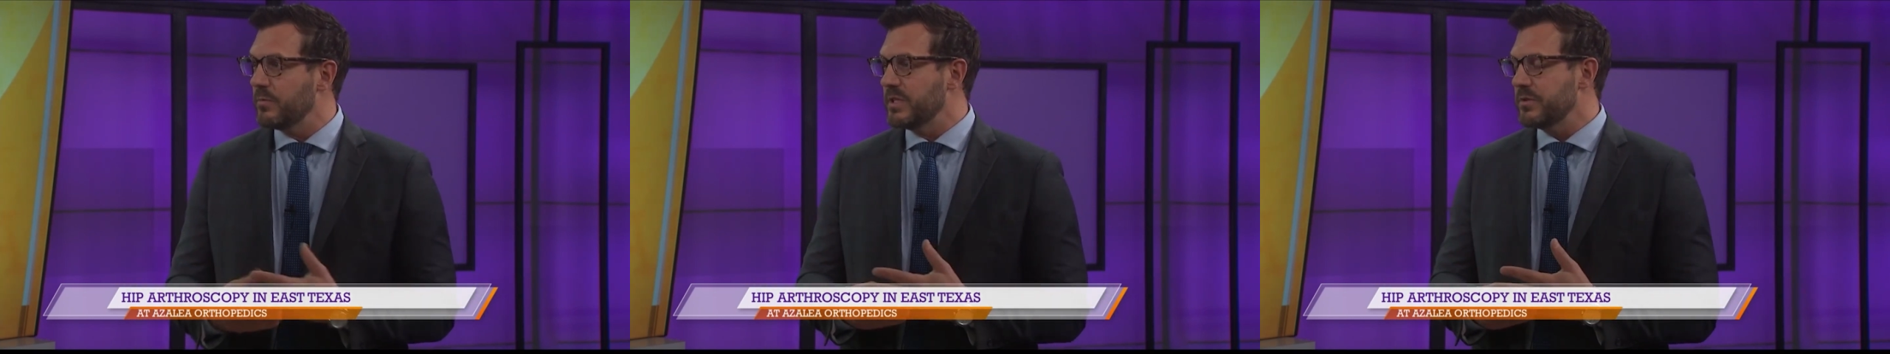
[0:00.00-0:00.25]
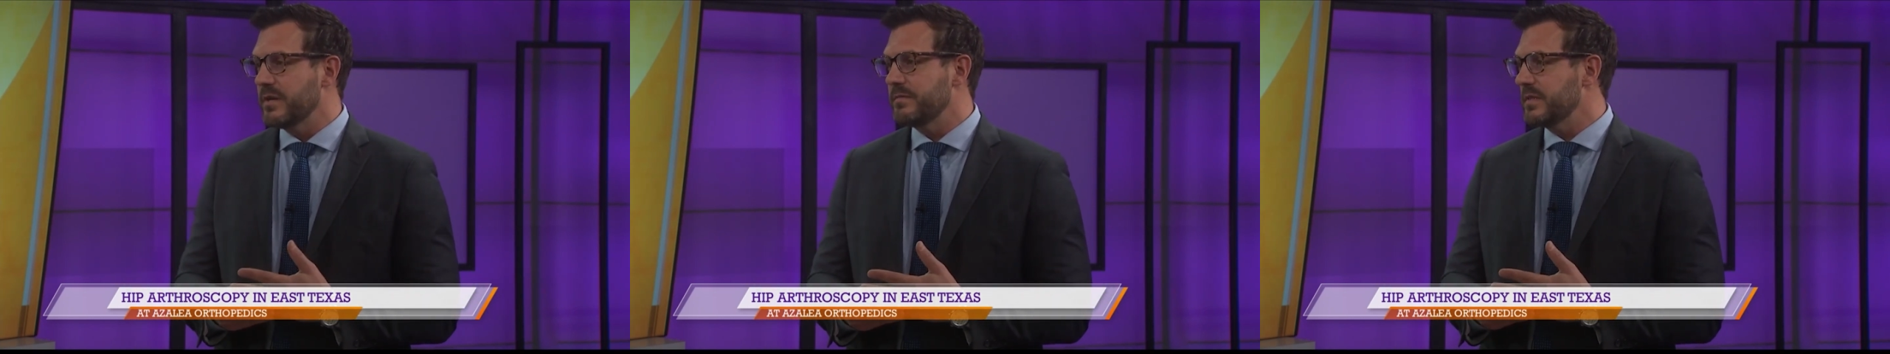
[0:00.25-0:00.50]
we
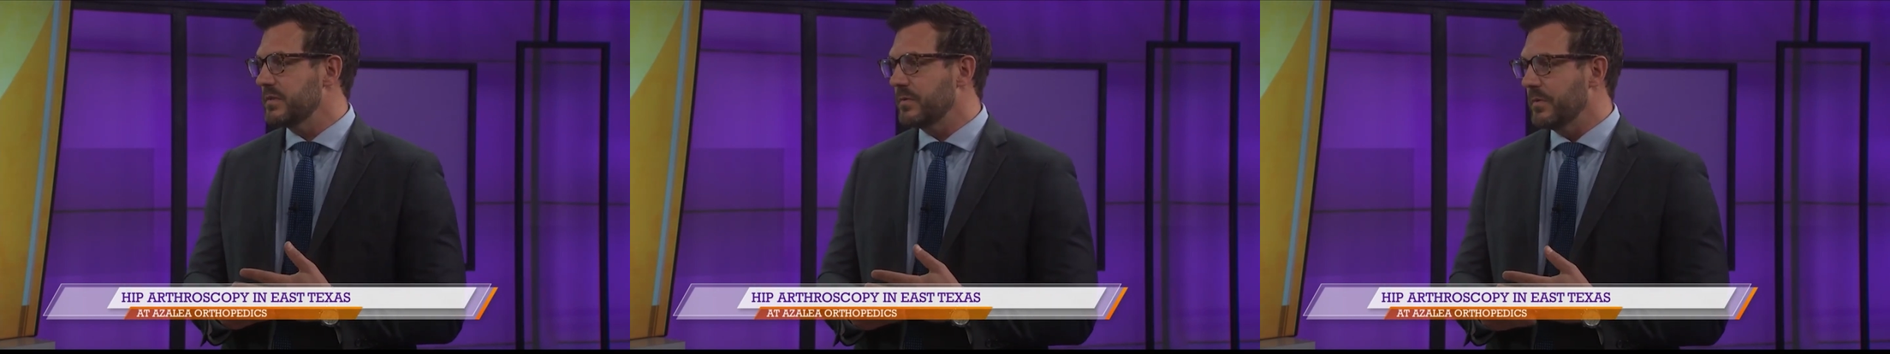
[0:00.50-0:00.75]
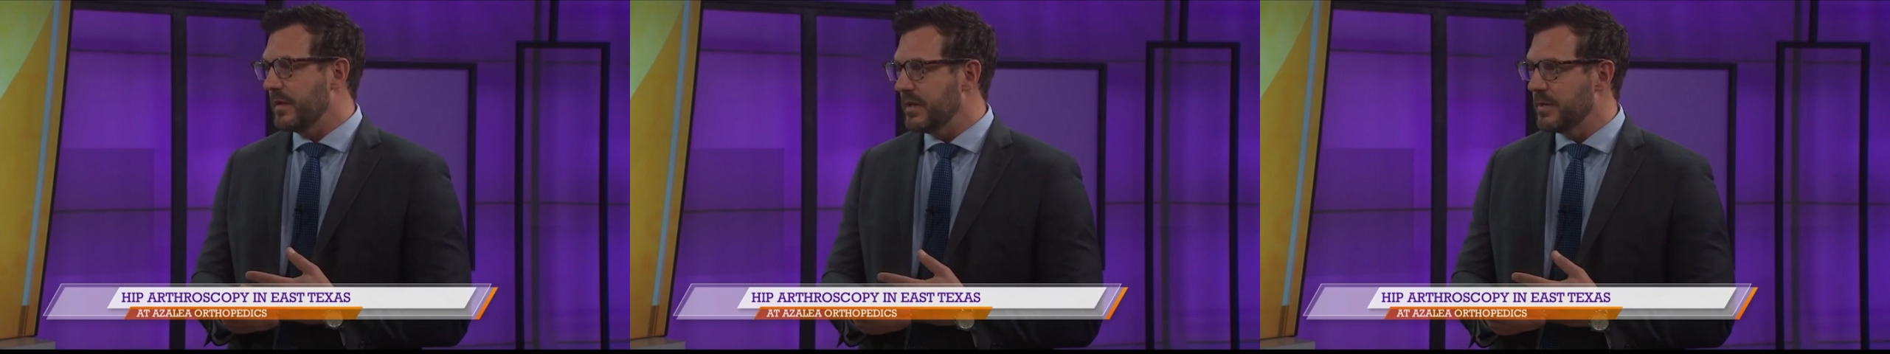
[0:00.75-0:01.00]
try
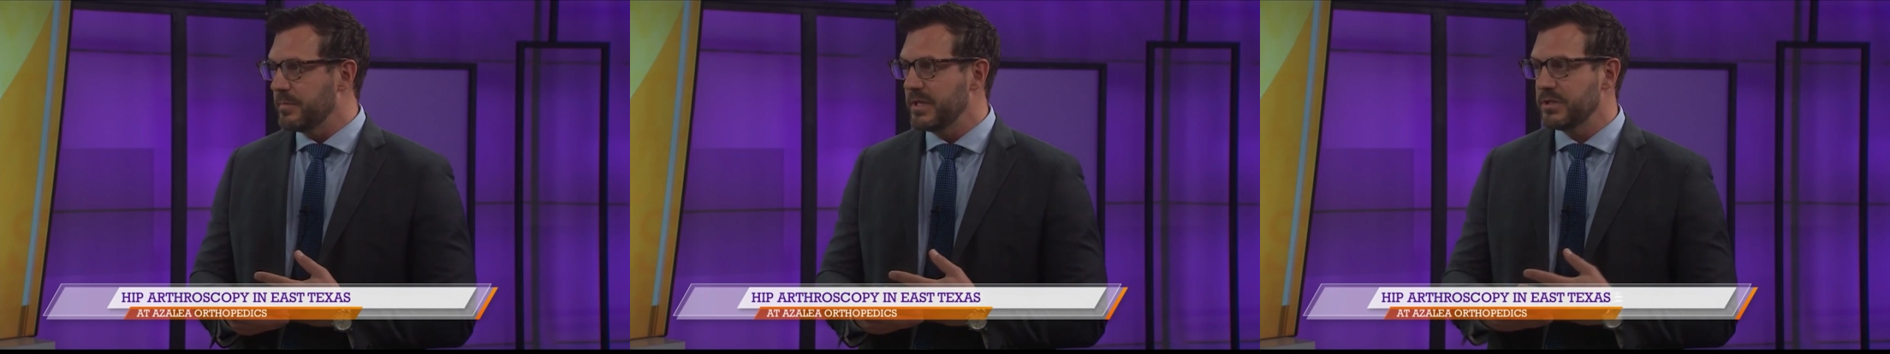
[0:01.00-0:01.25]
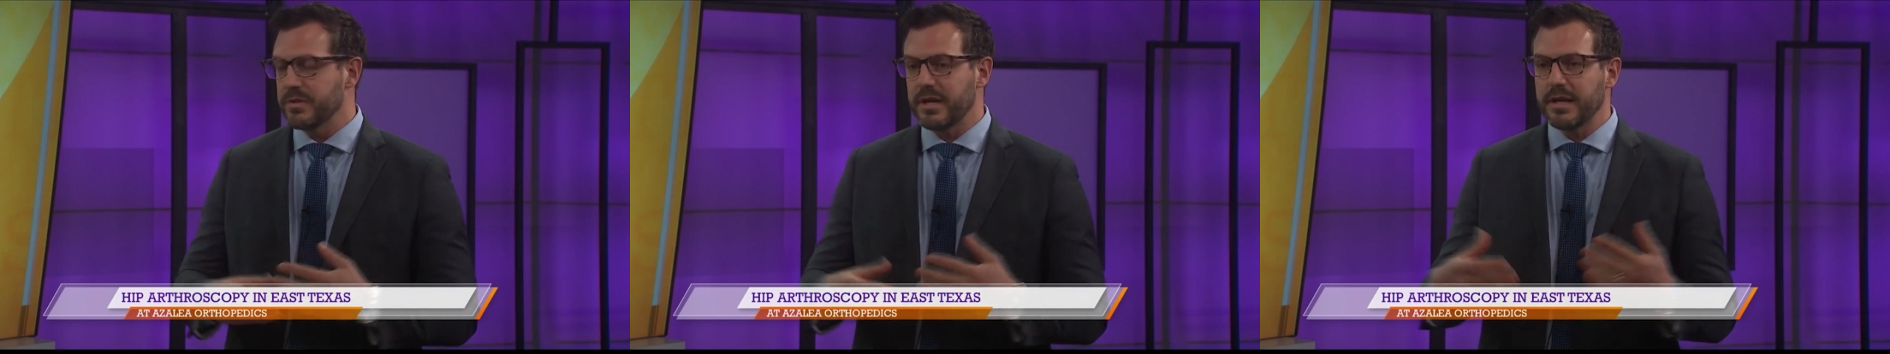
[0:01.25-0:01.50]
physical therapy
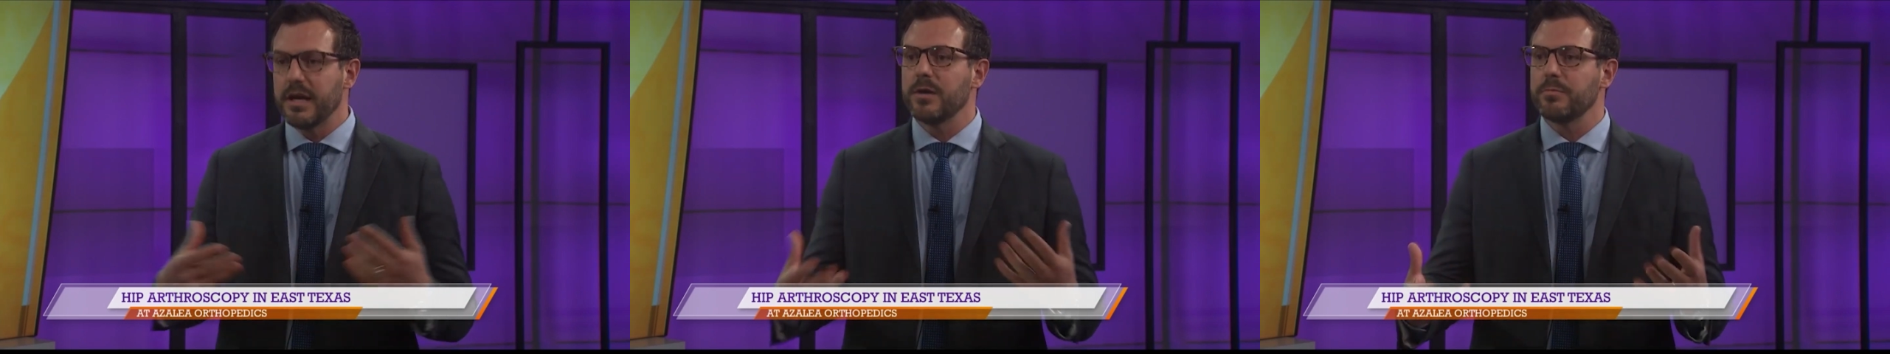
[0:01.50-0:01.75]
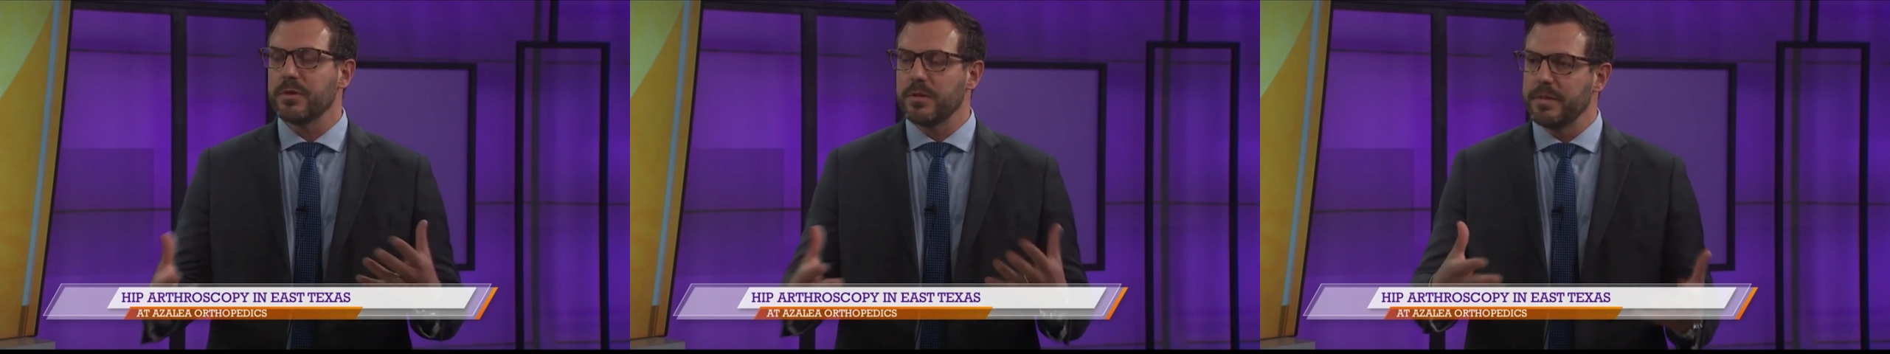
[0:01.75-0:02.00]
to try to
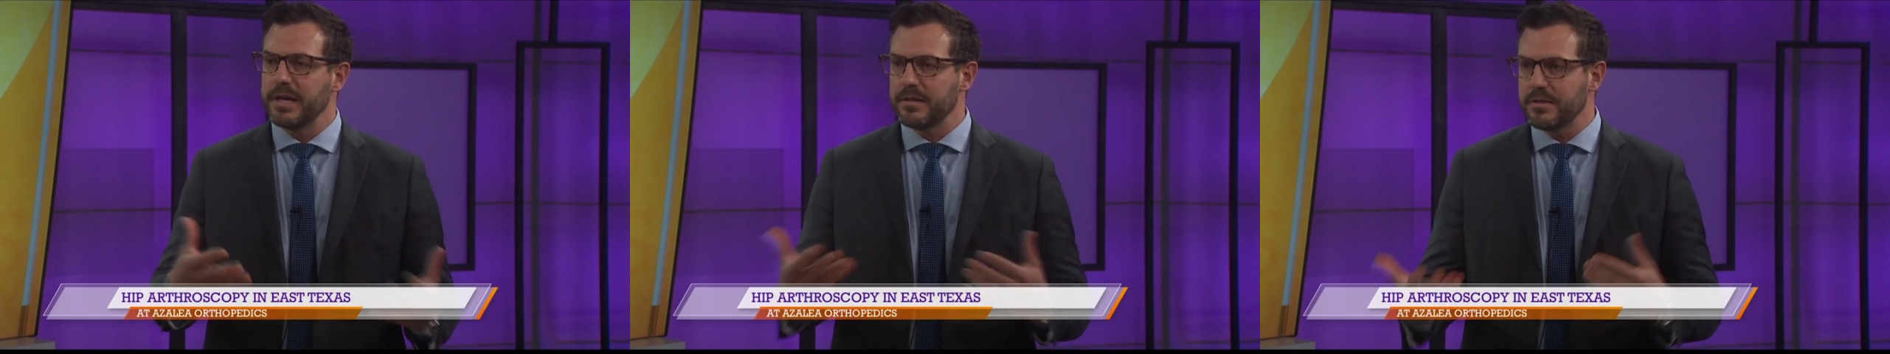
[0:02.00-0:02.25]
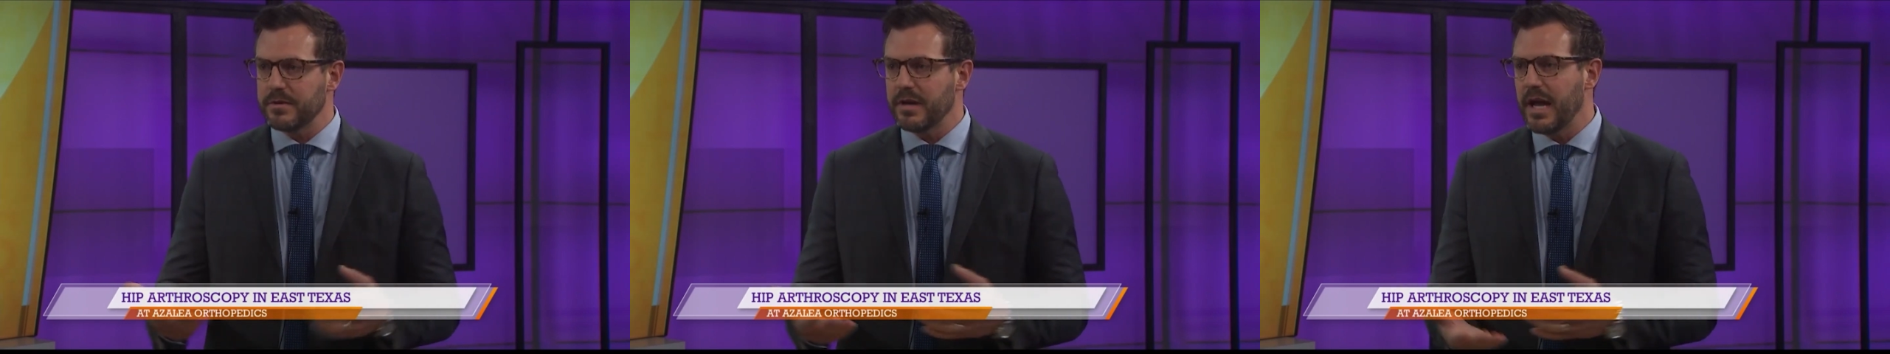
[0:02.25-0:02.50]
help with the pain
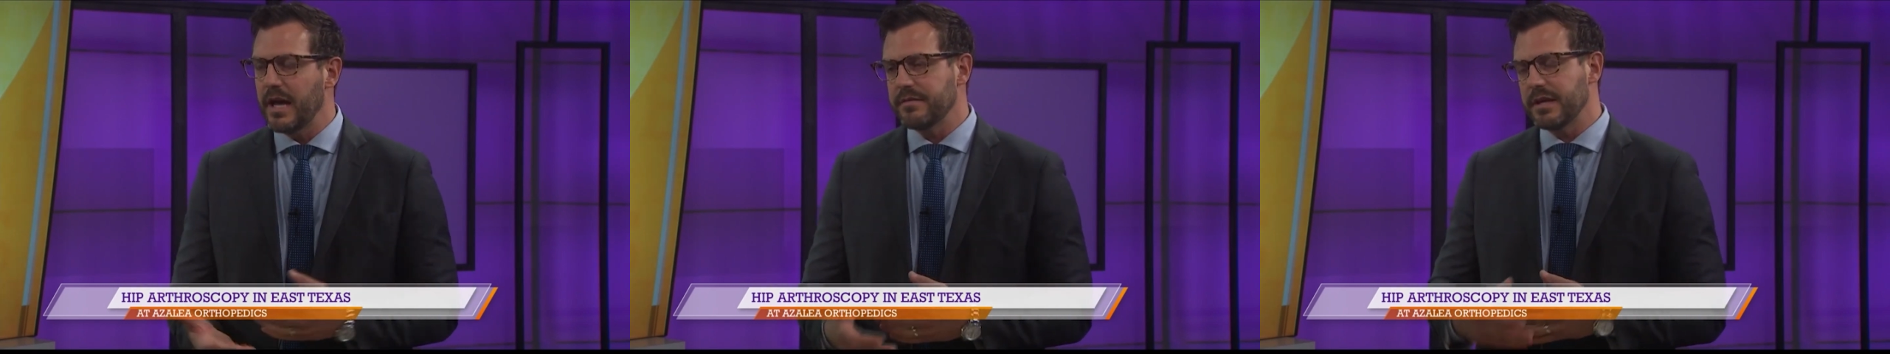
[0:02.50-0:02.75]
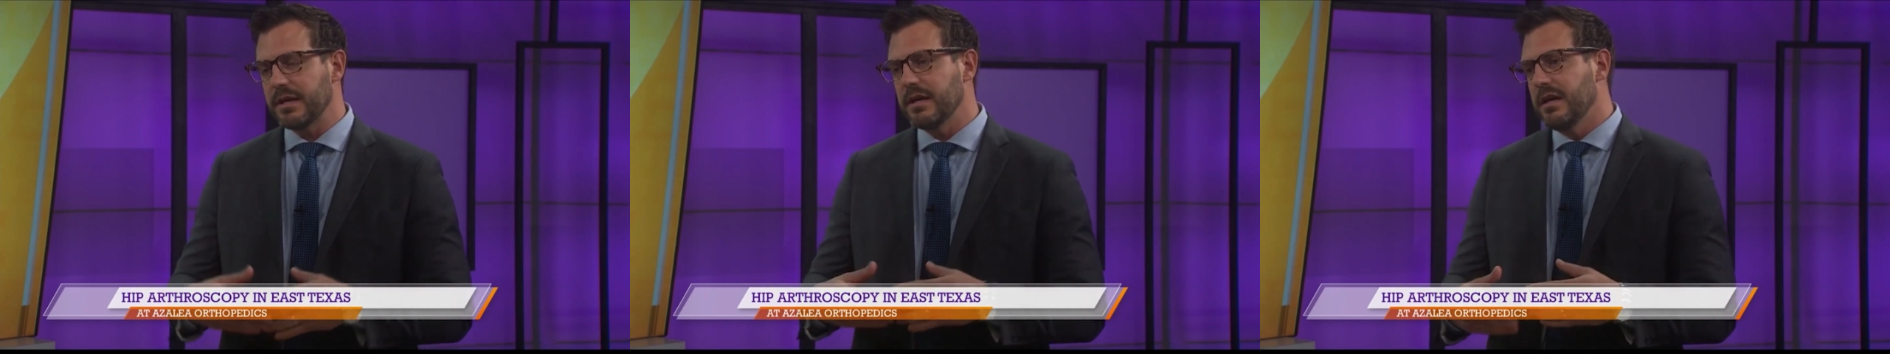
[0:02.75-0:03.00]
that they're having.